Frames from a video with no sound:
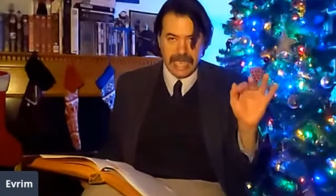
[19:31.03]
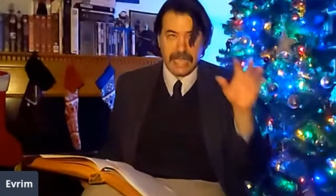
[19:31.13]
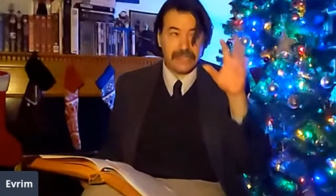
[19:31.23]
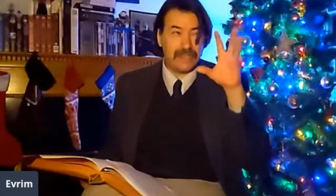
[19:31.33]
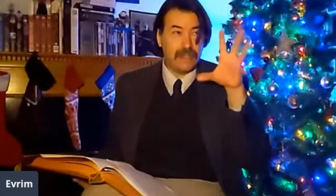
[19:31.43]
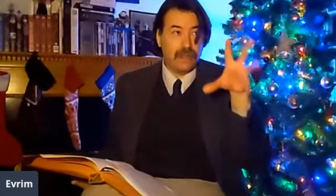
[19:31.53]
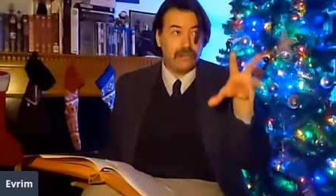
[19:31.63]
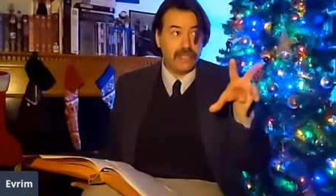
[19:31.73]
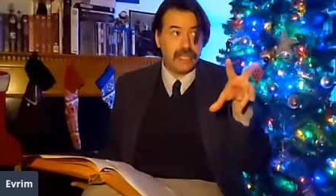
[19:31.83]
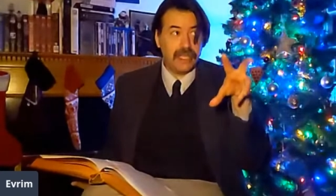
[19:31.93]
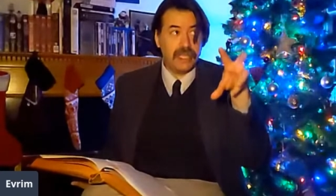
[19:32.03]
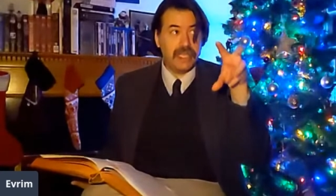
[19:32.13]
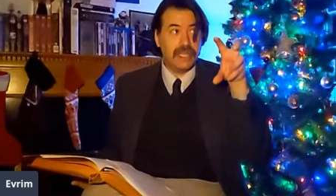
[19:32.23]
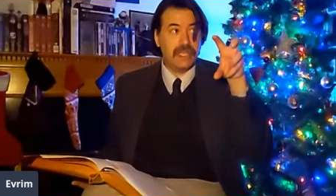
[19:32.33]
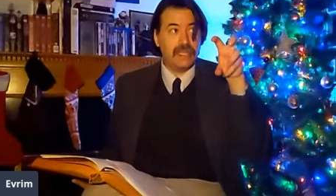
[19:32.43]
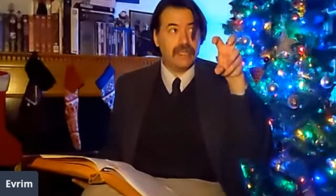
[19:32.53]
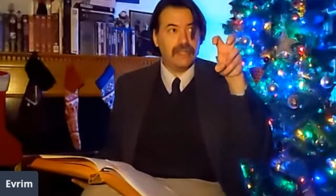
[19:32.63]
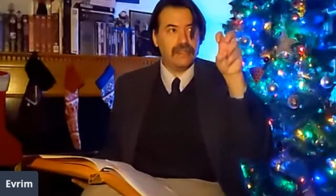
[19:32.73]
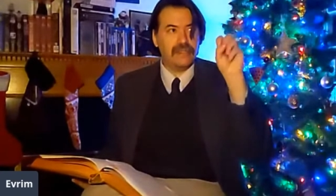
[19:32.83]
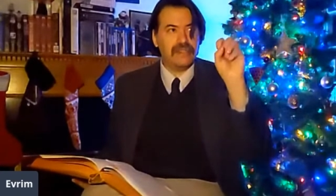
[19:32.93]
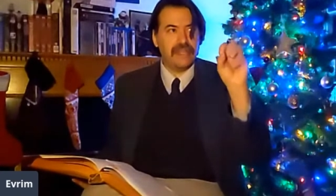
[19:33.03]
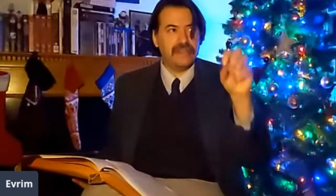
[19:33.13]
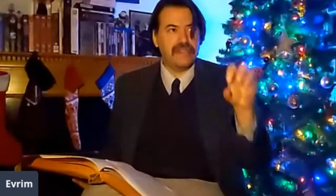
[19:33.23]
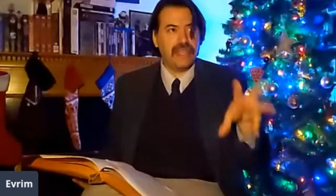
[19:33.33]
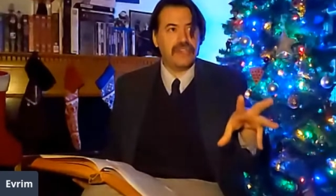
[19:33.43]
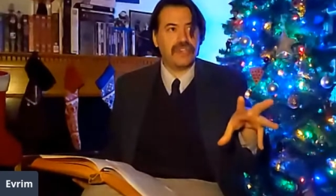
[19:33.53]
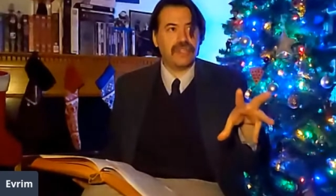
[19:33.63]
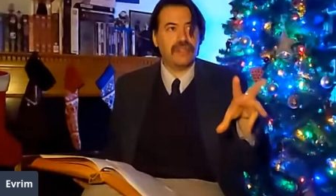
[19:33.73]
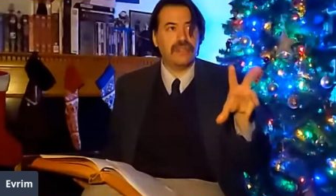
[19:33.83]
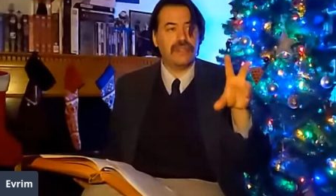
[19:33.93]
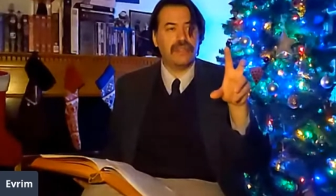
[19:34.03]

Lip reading: And slowly, the sensation